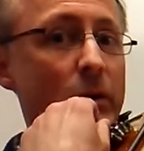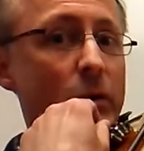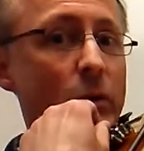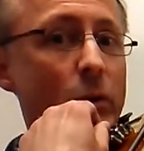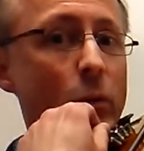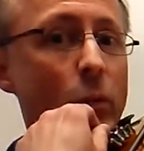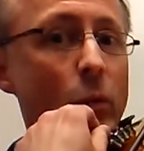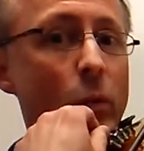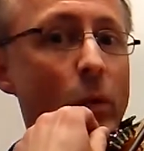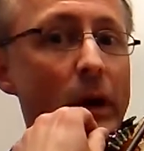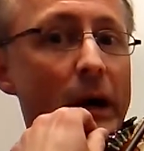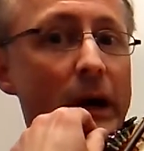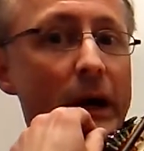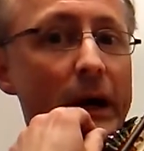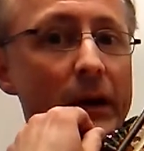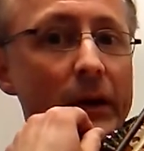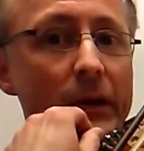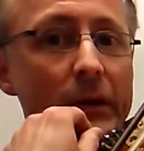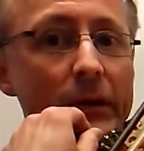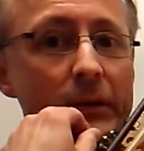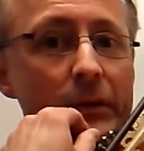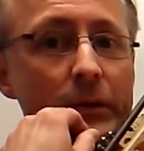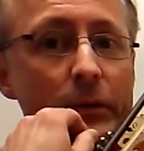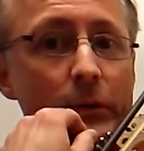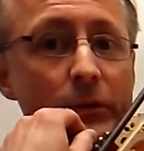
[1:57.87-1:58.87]

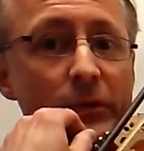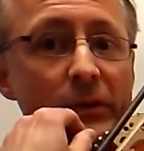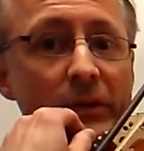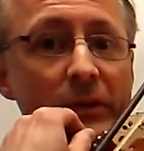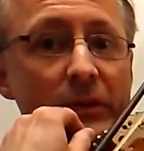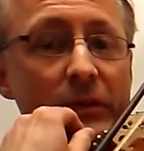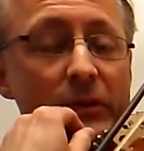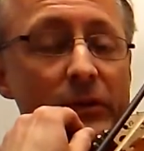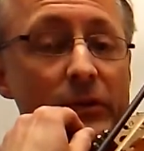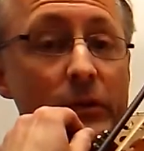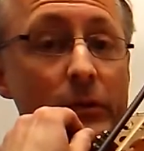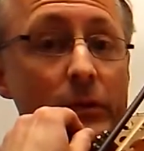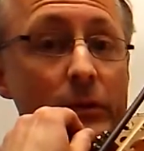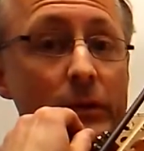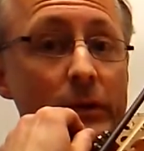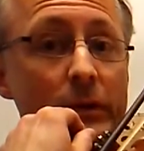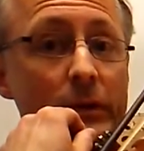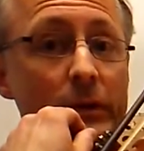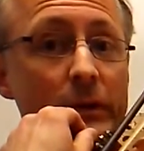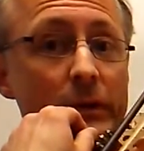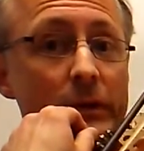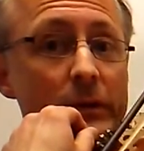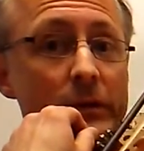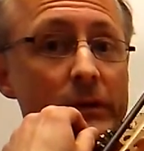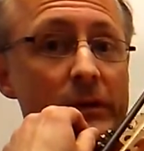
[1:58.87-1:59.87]
while using the
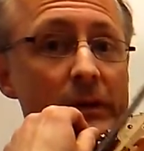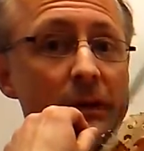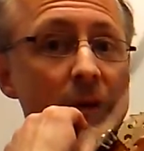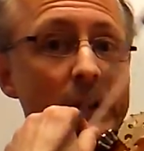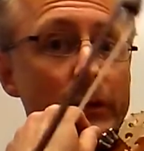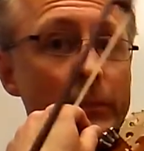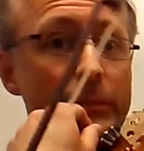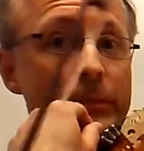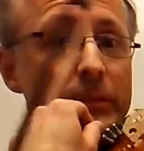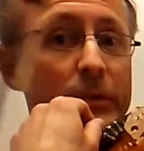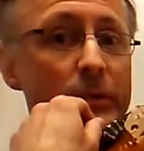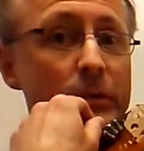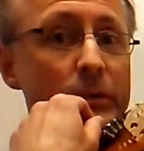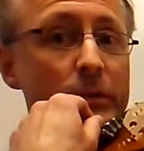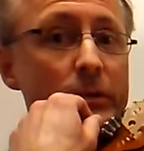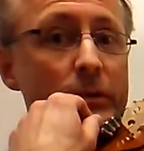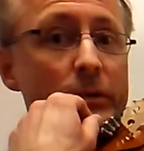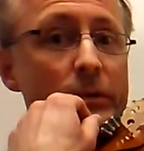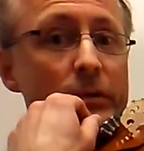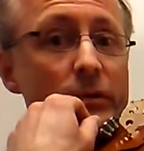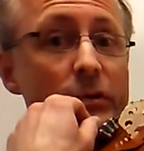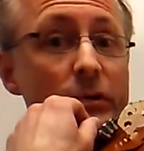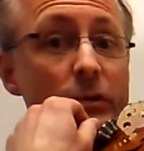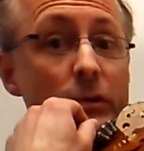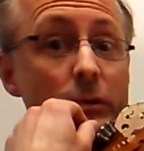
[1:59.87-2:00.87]
tuner to help you
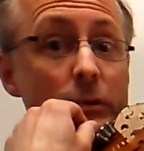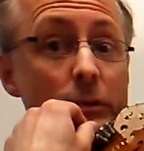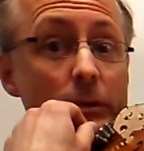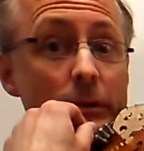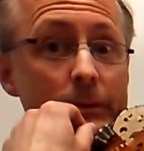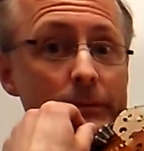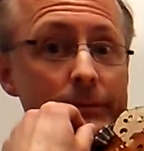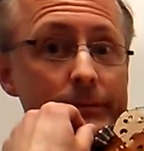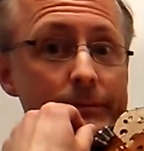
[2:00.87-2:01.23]
tune.